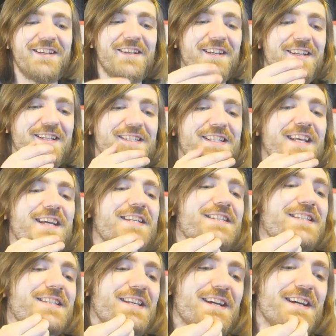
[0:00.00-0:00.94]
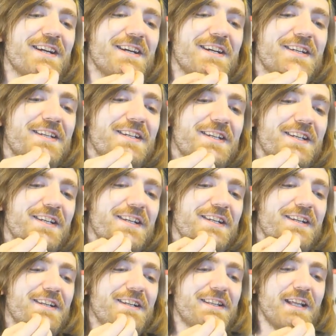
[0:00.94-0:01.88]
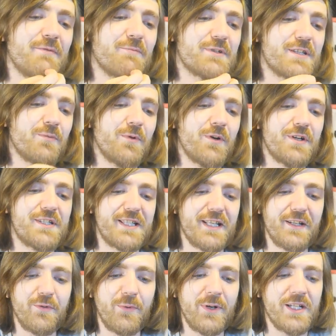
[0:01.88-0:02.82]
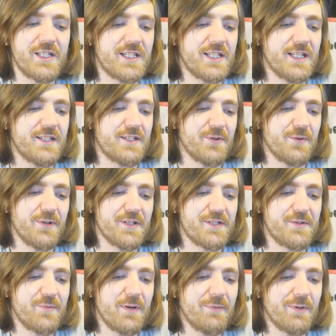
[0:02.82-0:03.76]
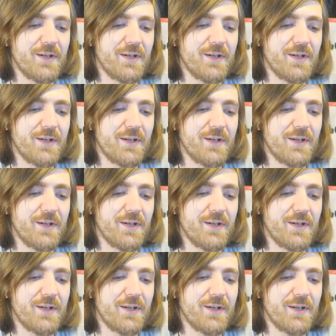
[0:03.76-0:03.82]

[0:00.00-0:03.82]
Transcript: he, he says, uh, "That was the worst thing the witch did to us.